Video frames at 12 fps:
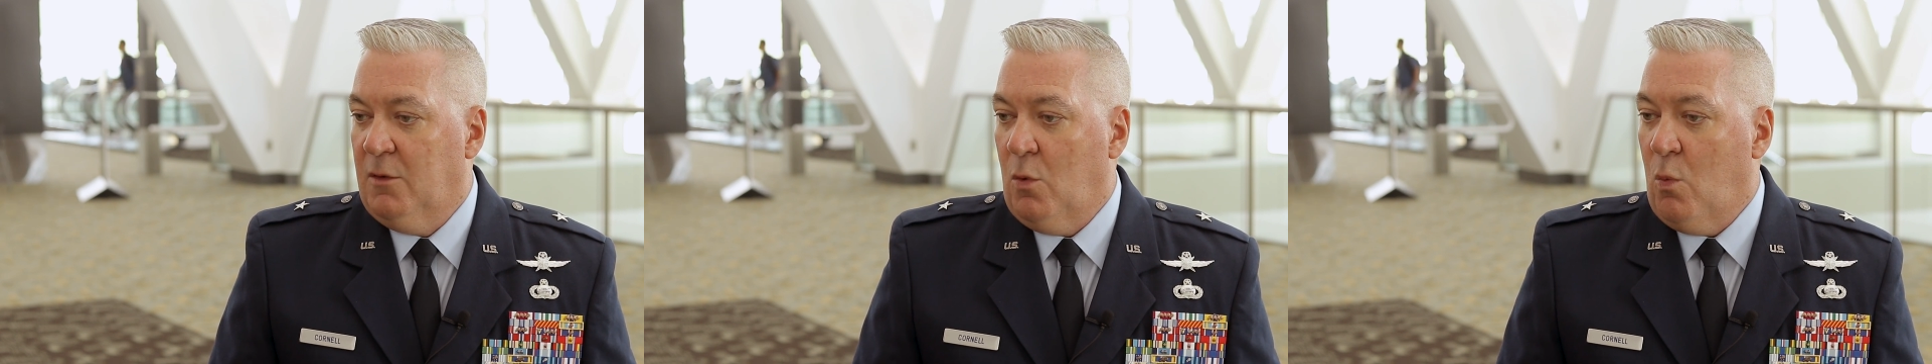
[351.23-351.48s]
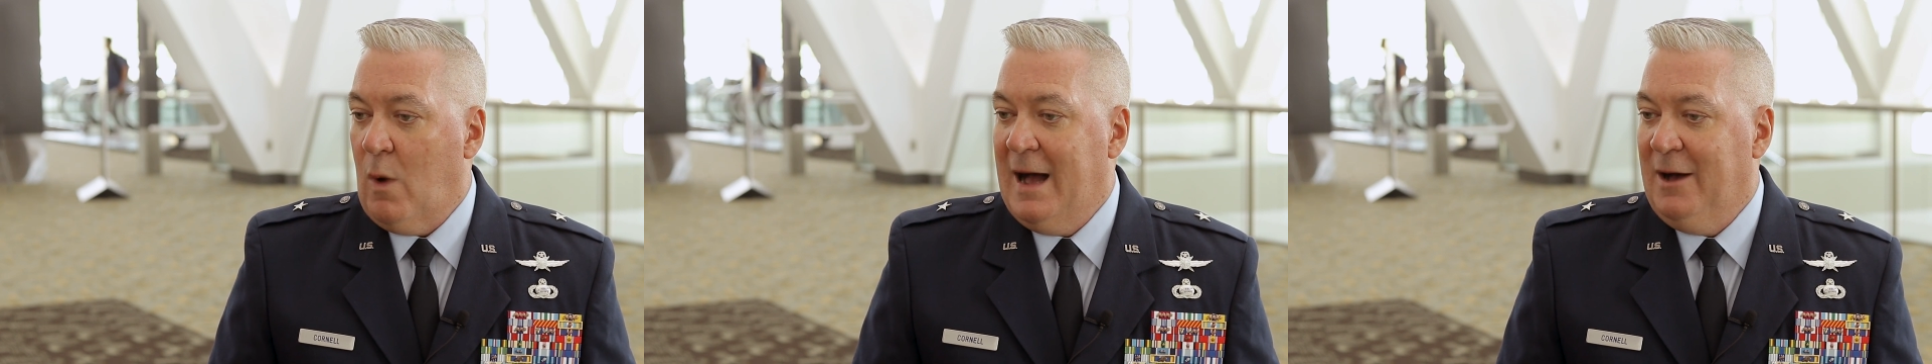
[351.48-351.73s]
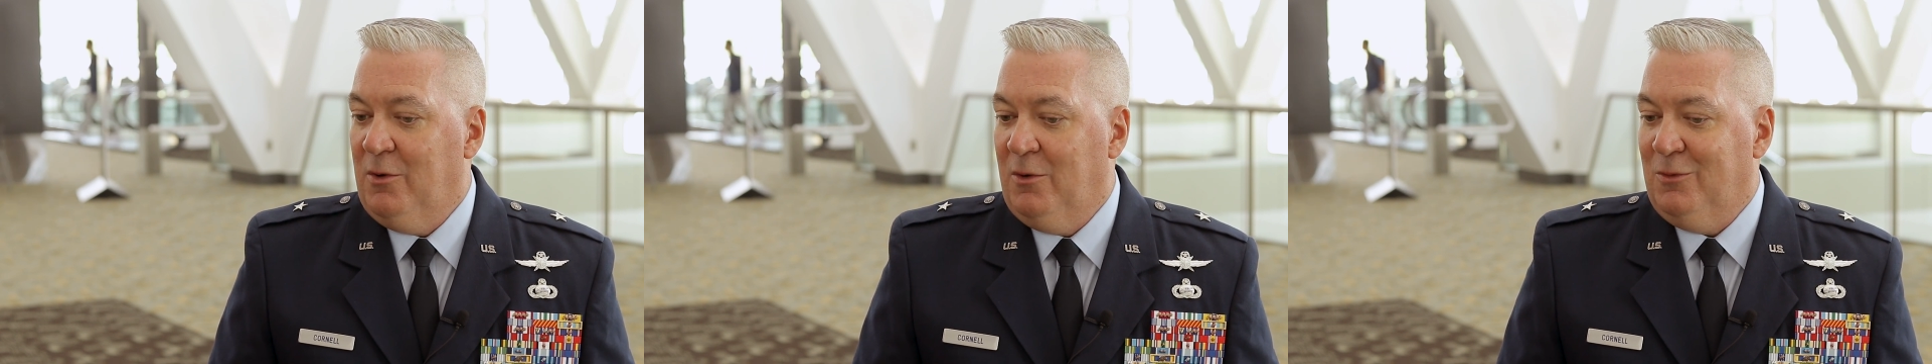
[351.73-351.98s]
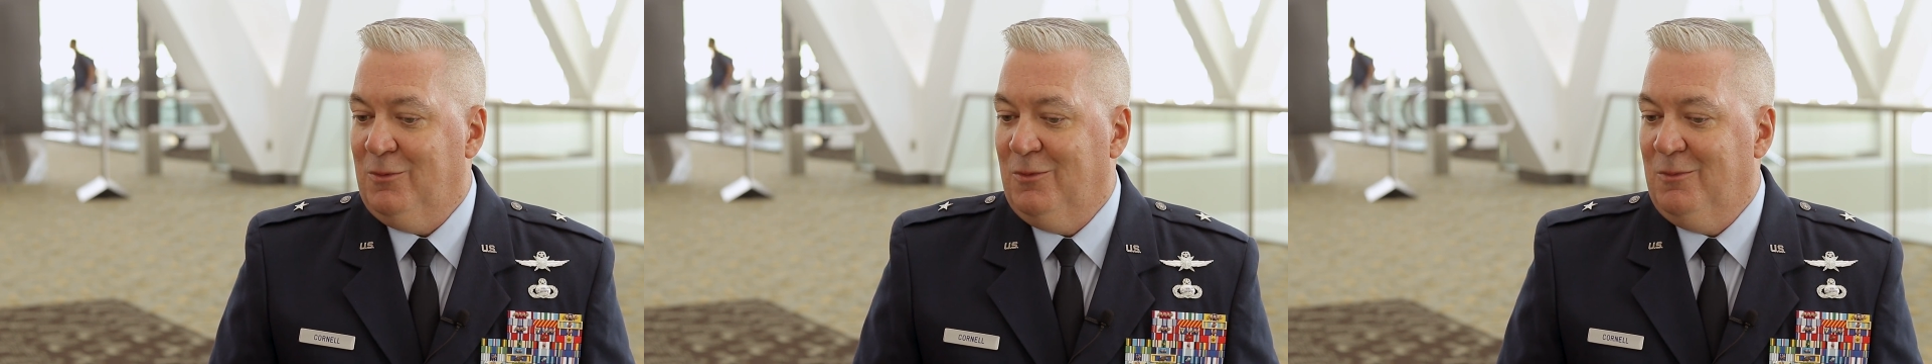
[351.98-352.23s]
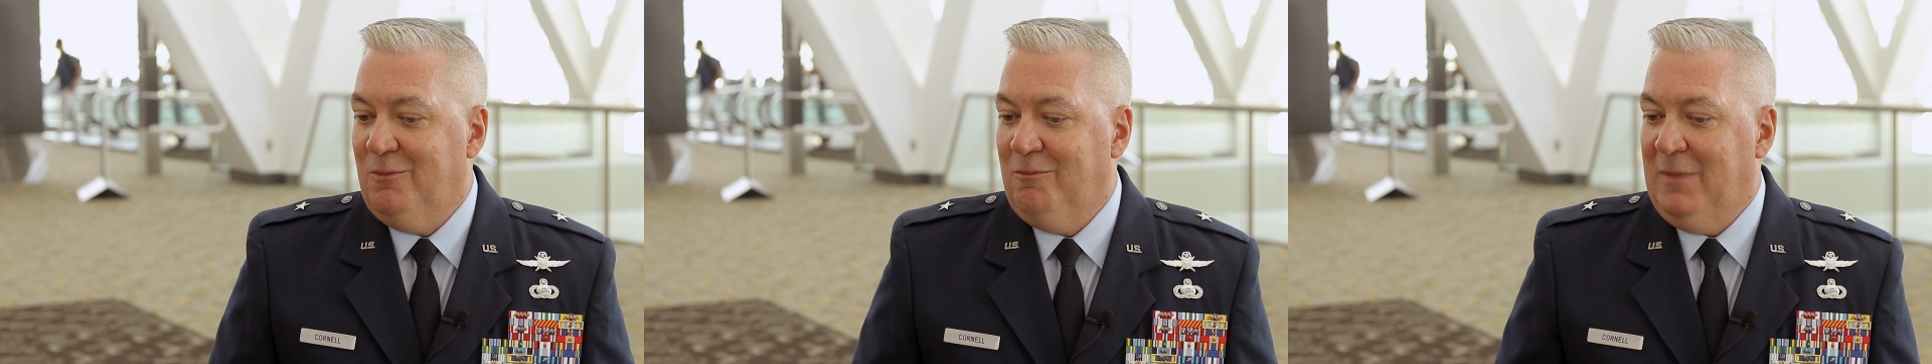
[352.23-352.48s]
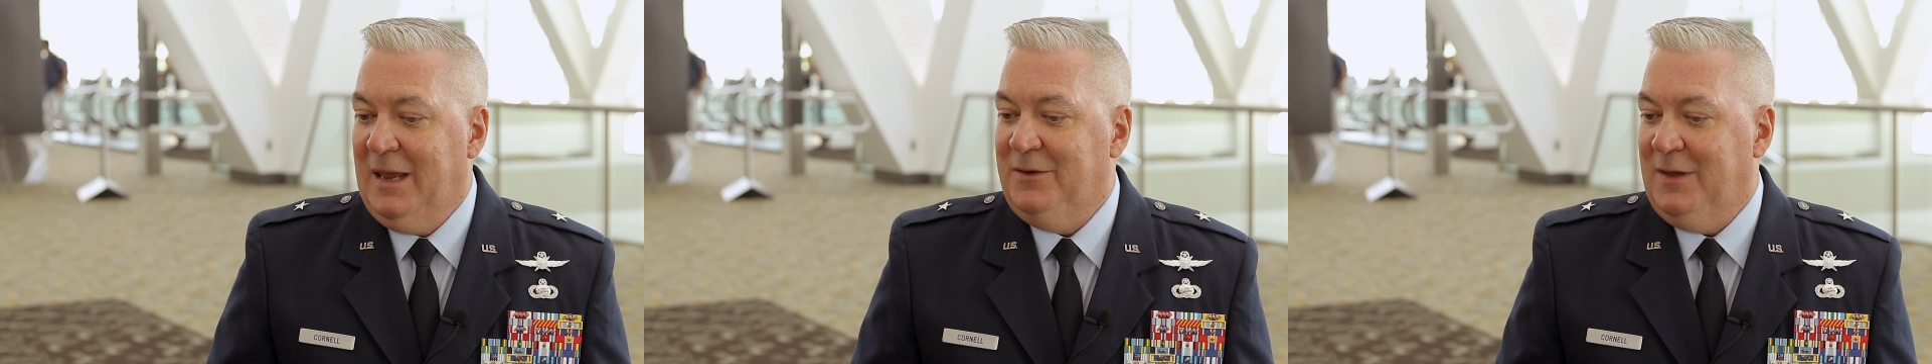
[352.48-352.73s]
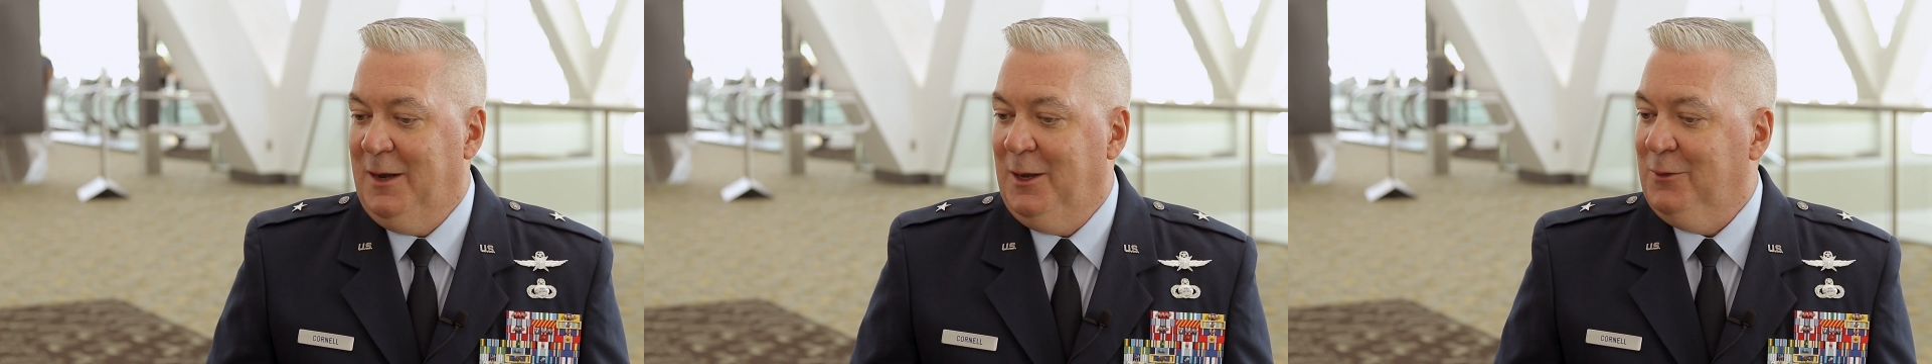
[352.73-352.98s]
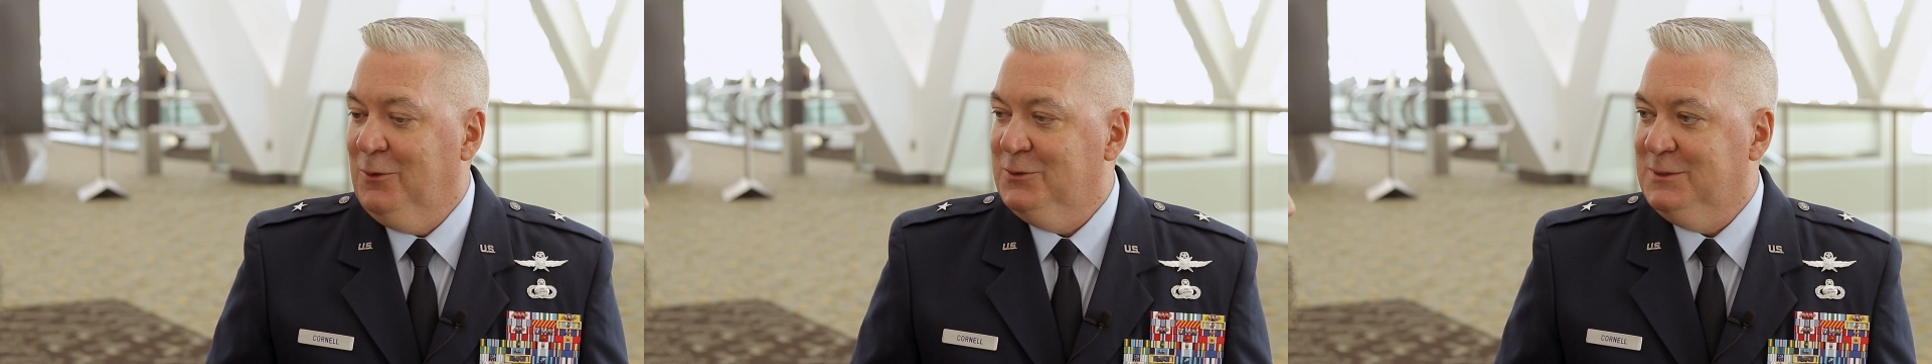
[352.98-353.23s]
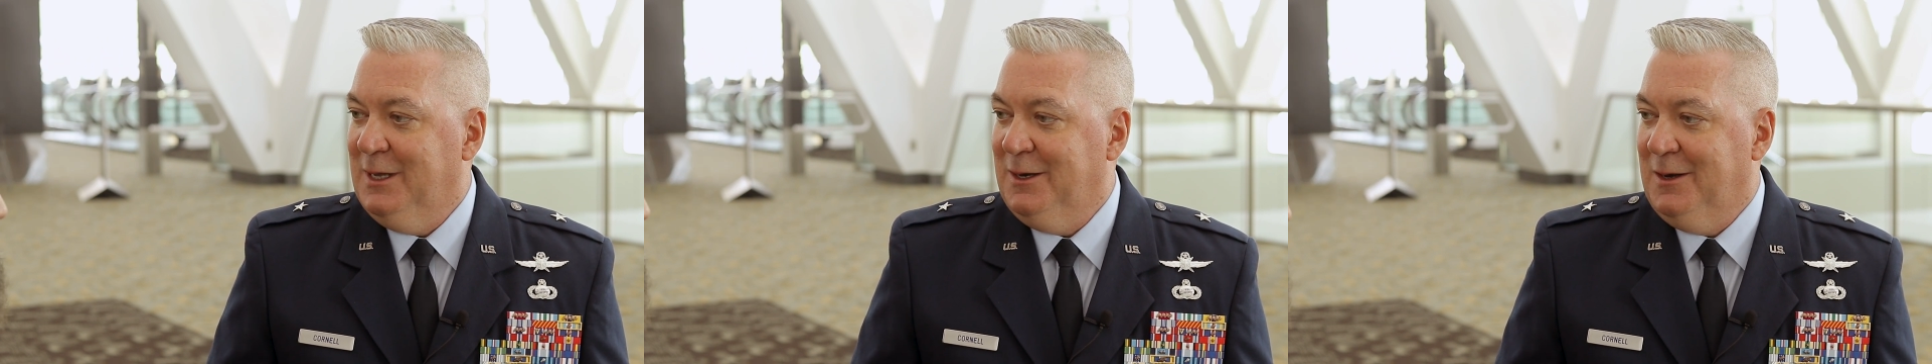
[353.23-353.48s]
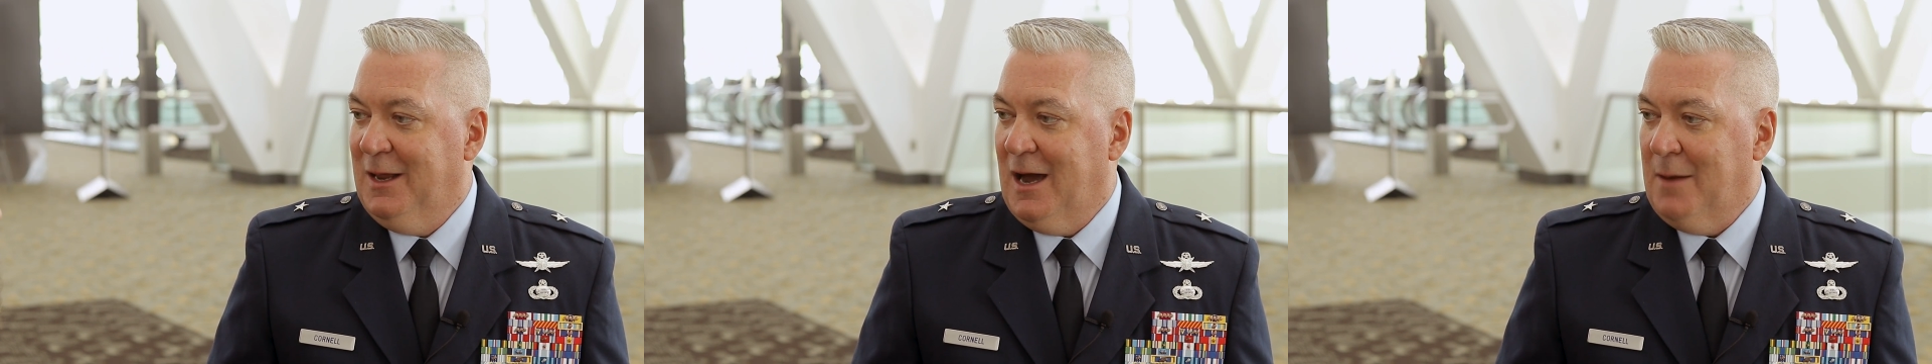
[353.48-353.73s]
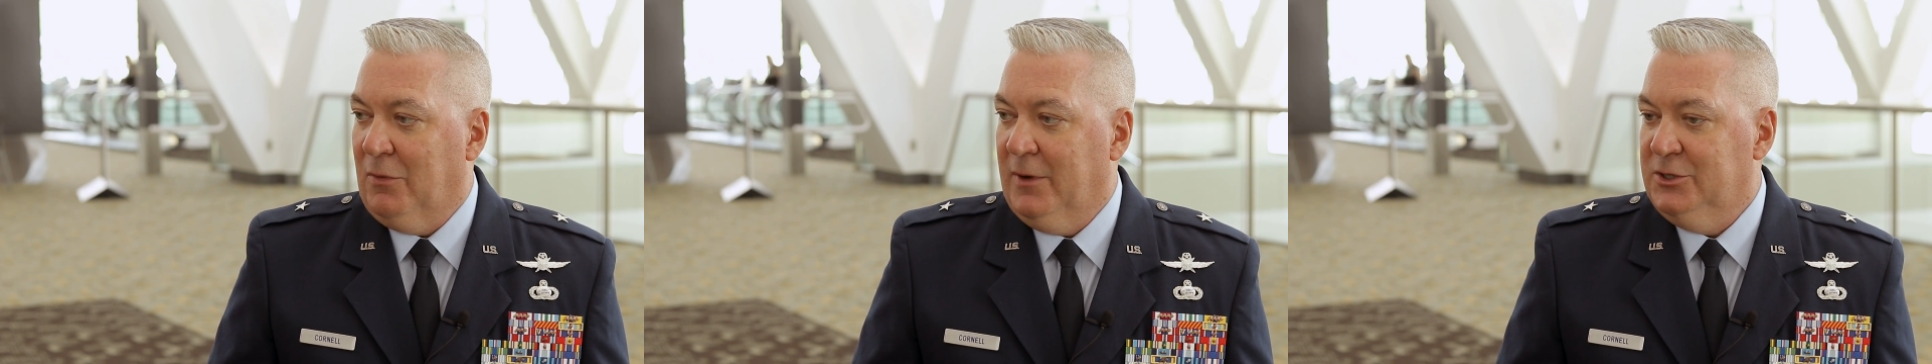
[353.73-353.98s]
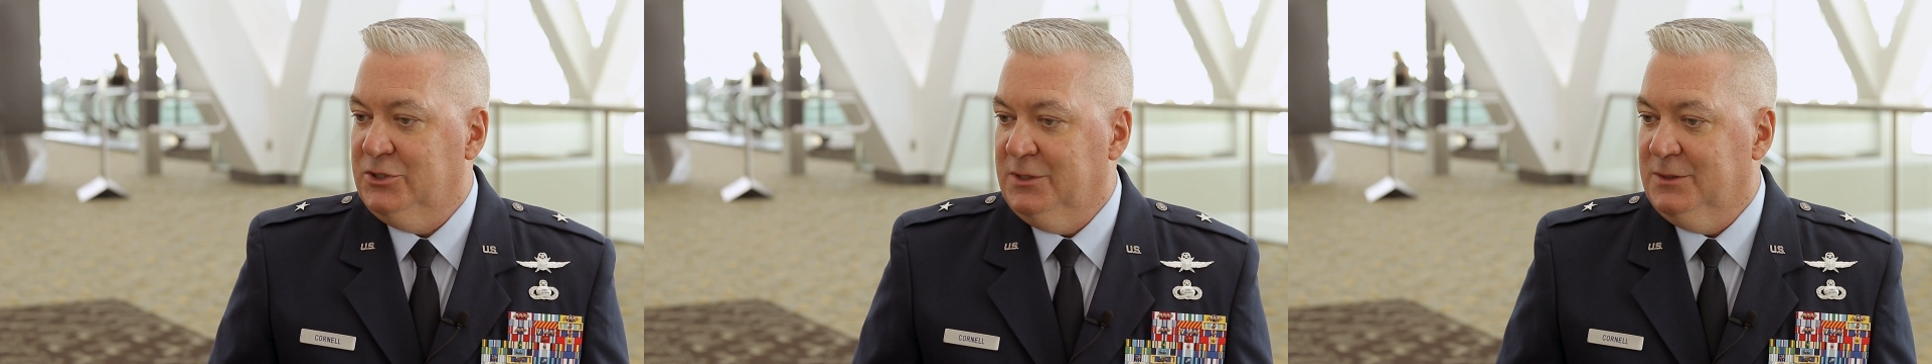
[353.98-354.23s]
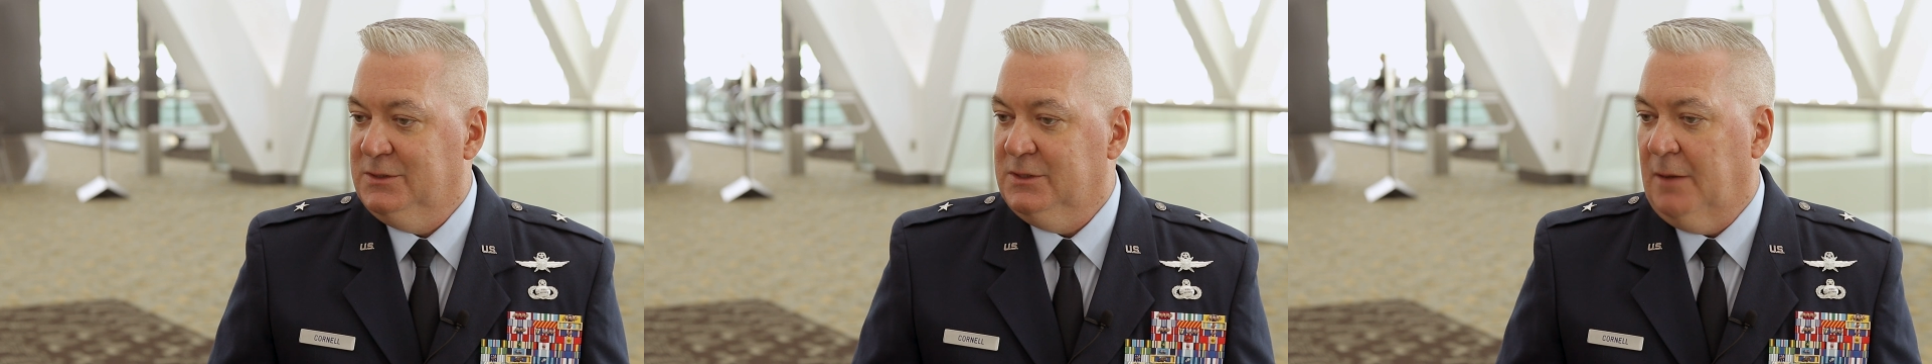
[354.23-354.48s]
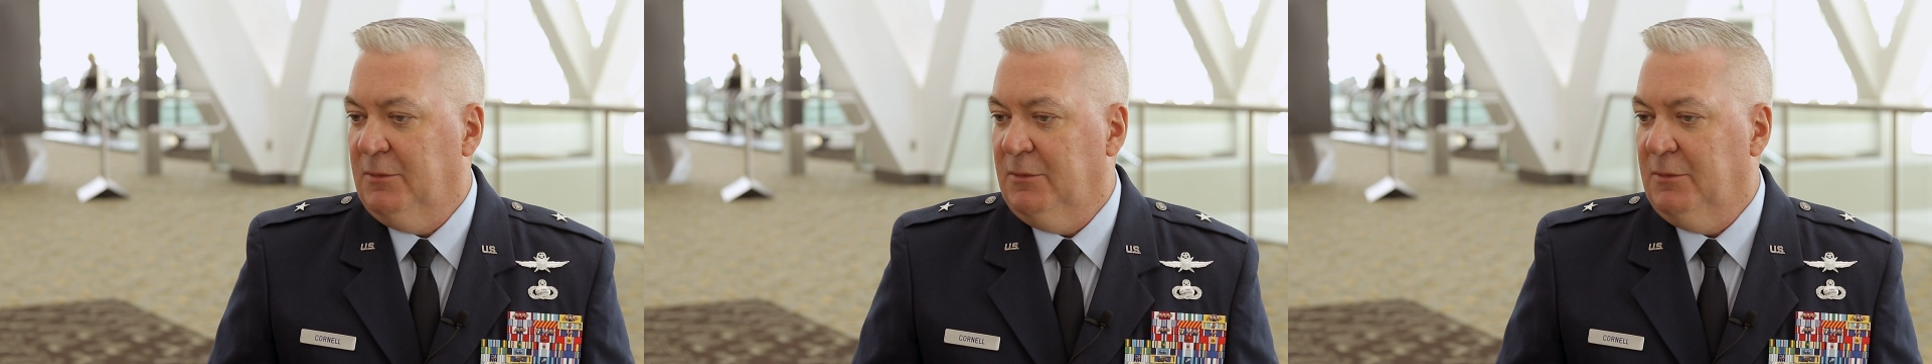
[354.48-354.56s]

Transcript: while maintaining those day-to-day operations.